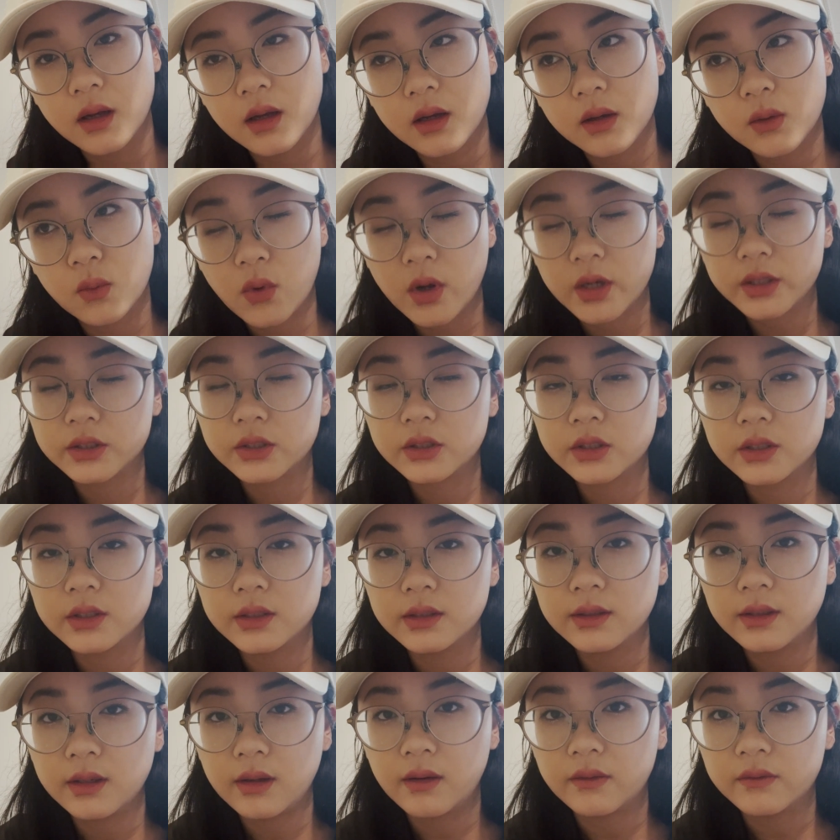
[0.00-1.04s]

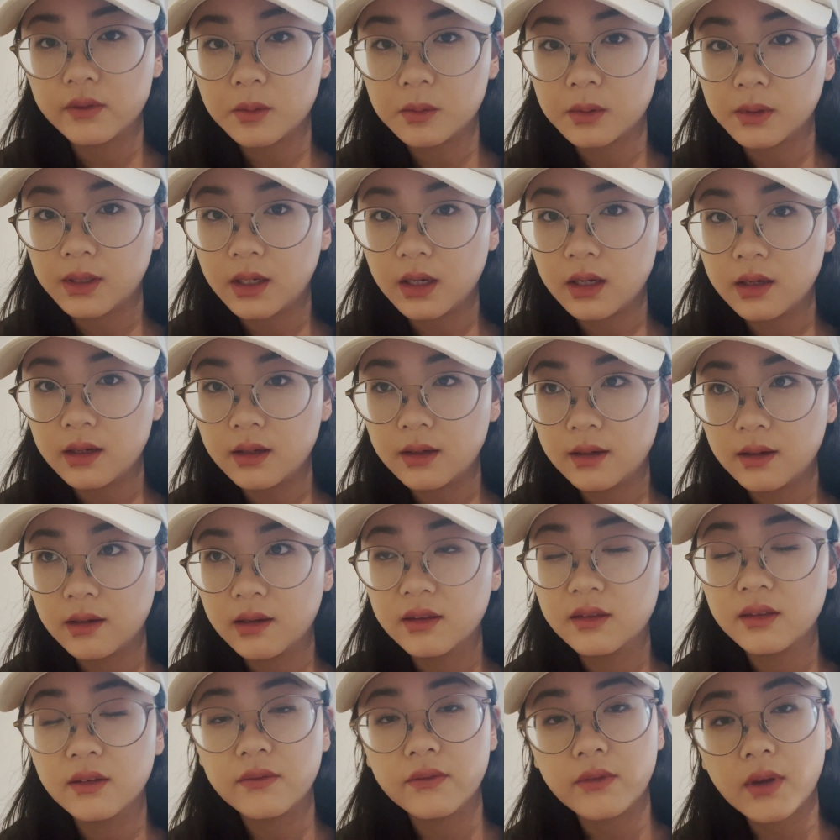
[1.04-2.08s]
questioned everybody in
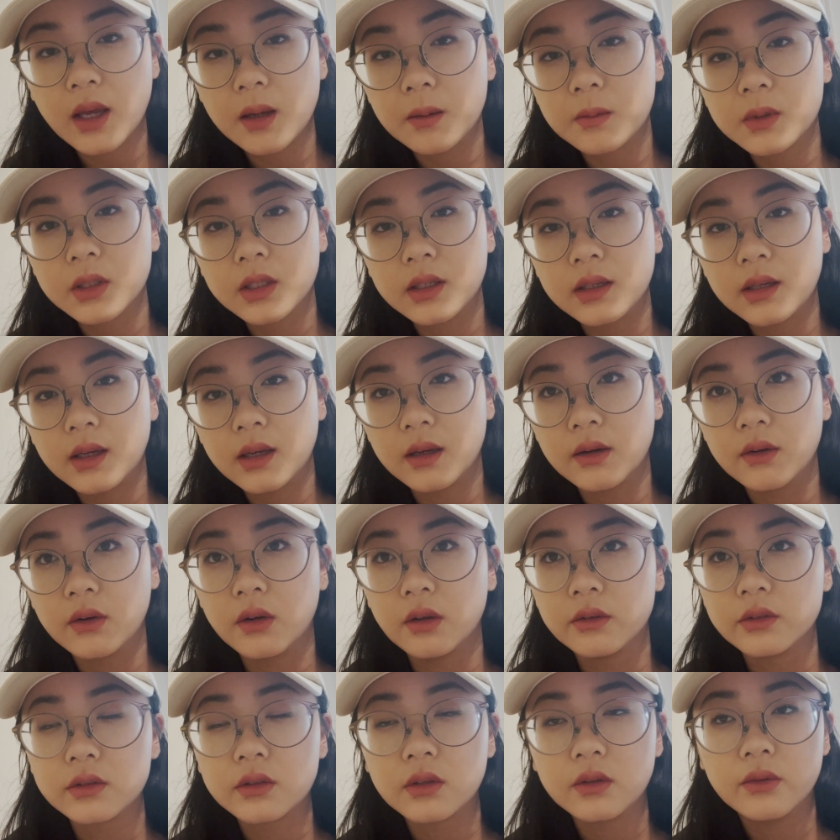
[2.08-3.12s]
the family and
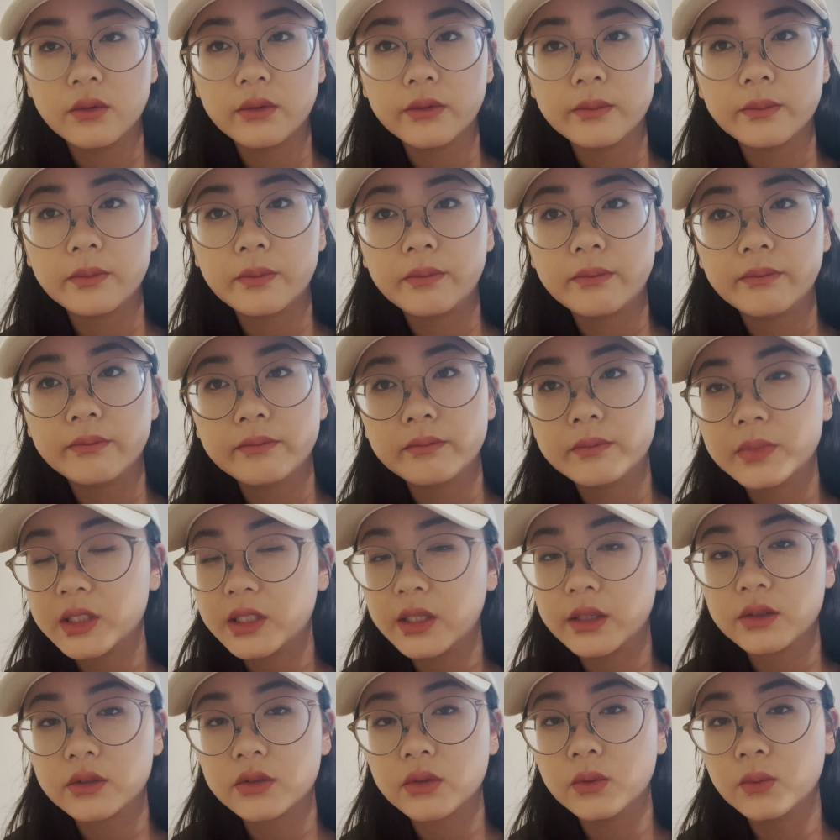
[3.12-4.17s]
also
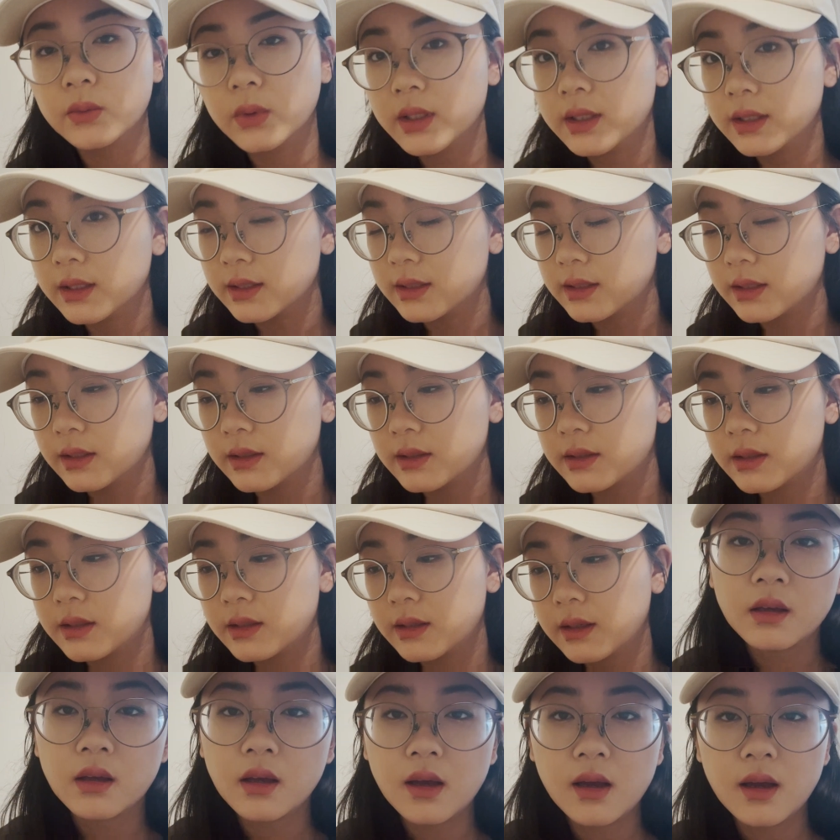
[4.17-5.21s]
potential witnesses.
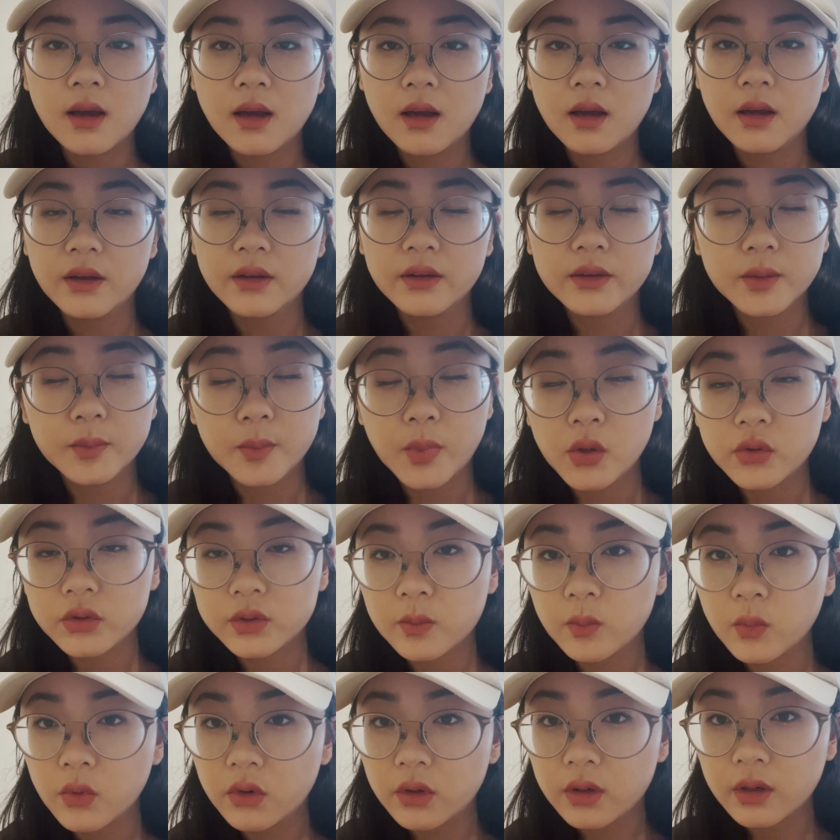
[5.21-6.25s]
The
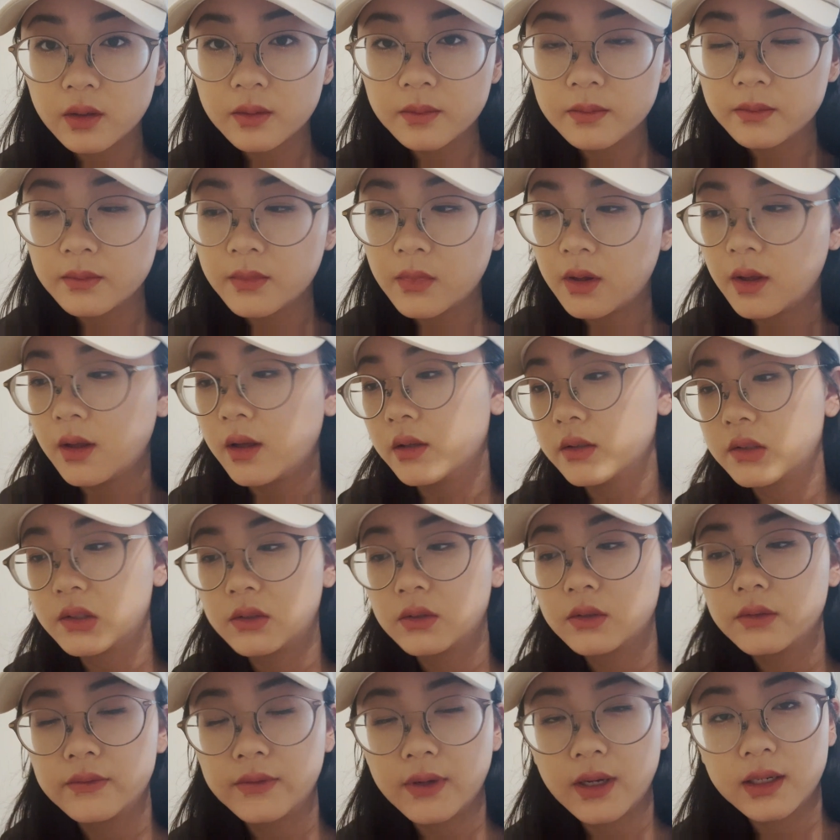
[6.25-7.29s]
post-mortem also
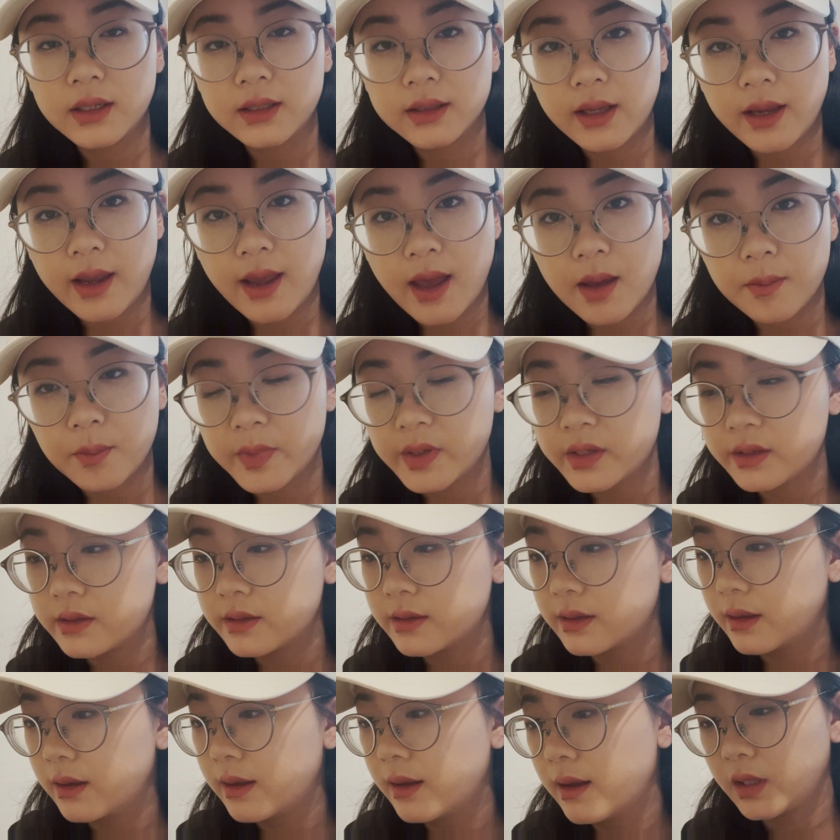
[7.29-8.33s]
finally happened,
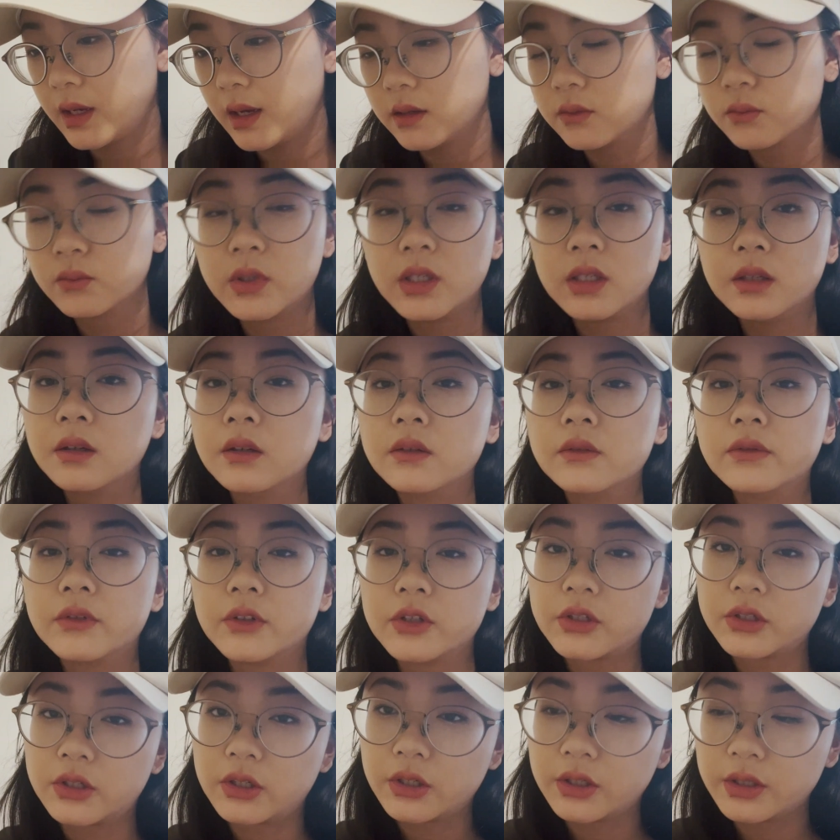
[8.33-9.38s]
and we know for
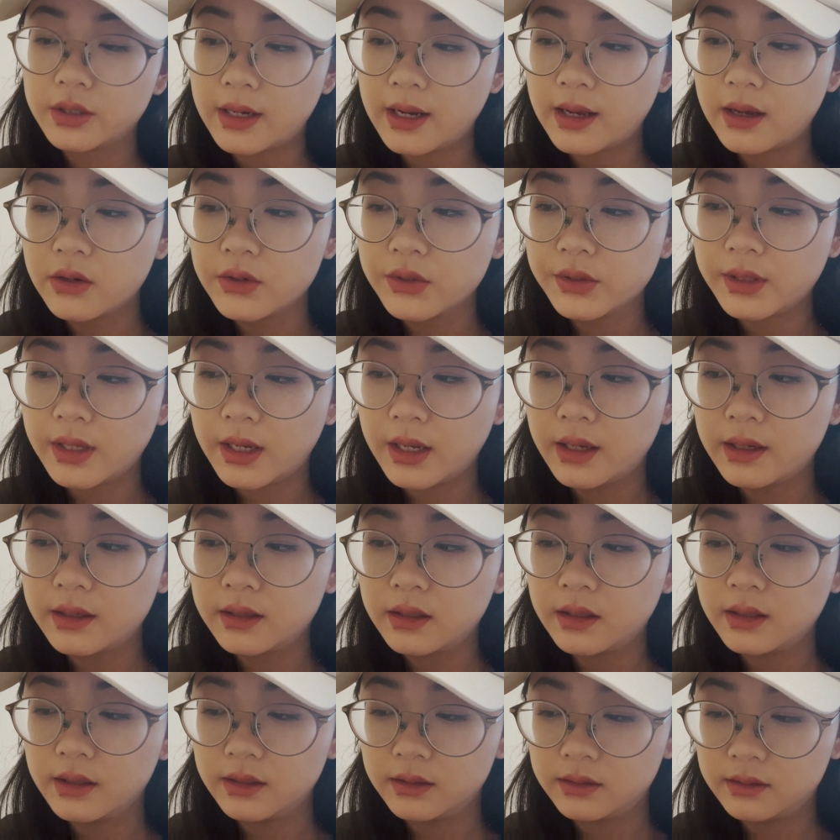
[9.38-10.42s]
sure now that
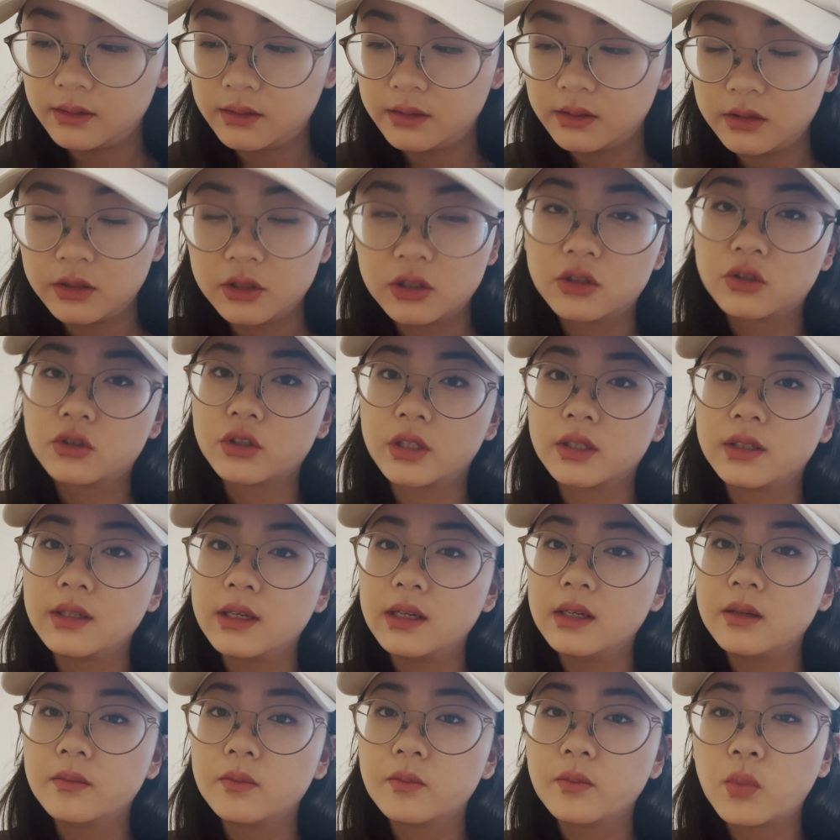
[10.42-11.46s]
it's
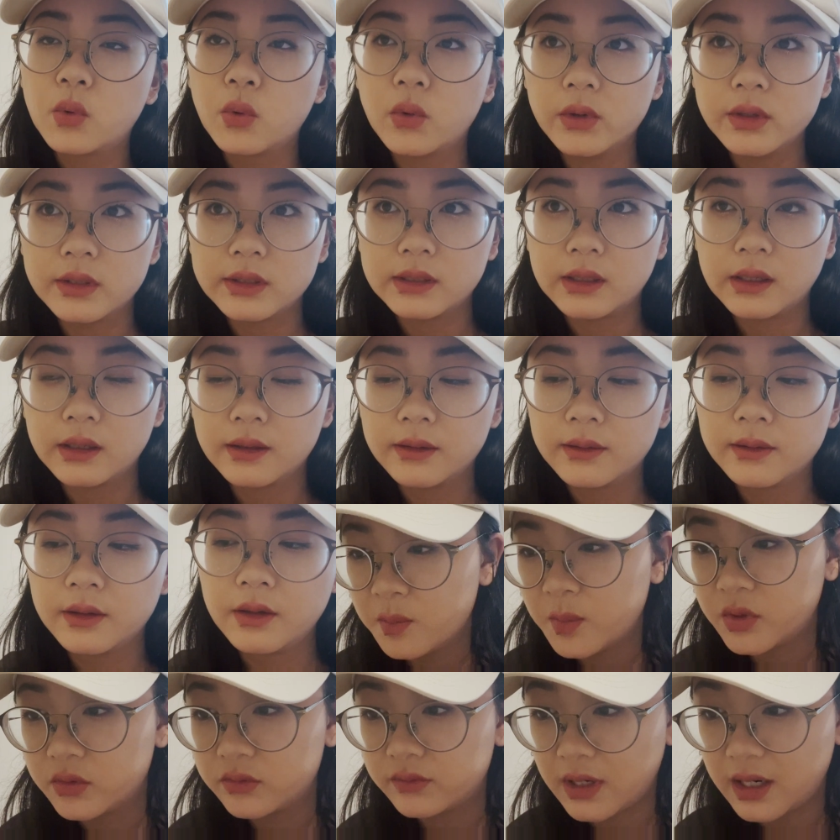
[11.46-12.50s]
strychnine poisoning.
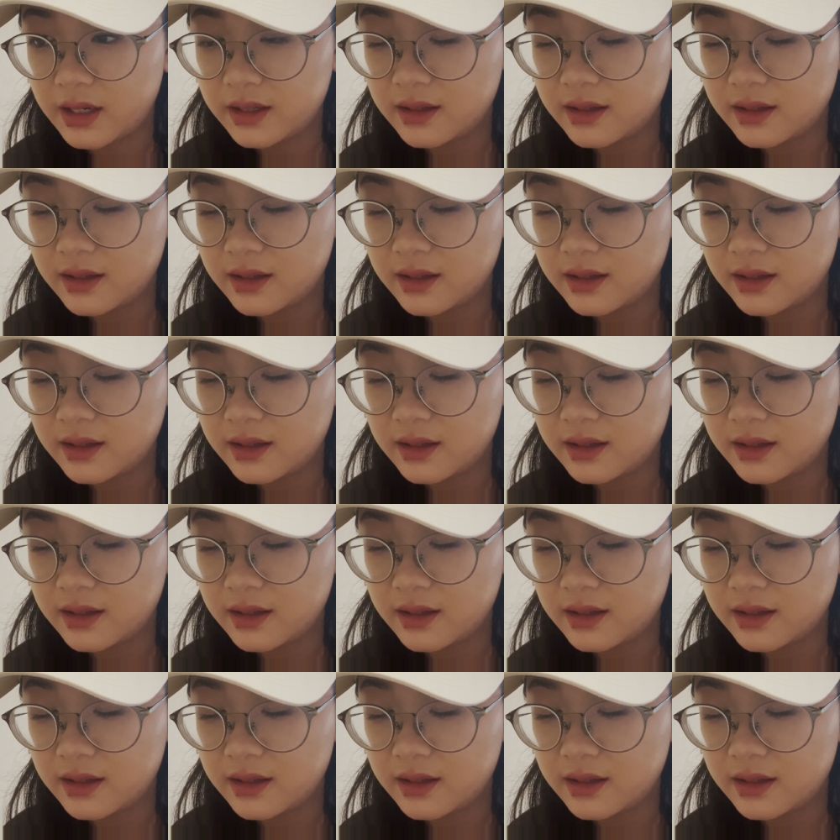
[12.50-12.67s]
But right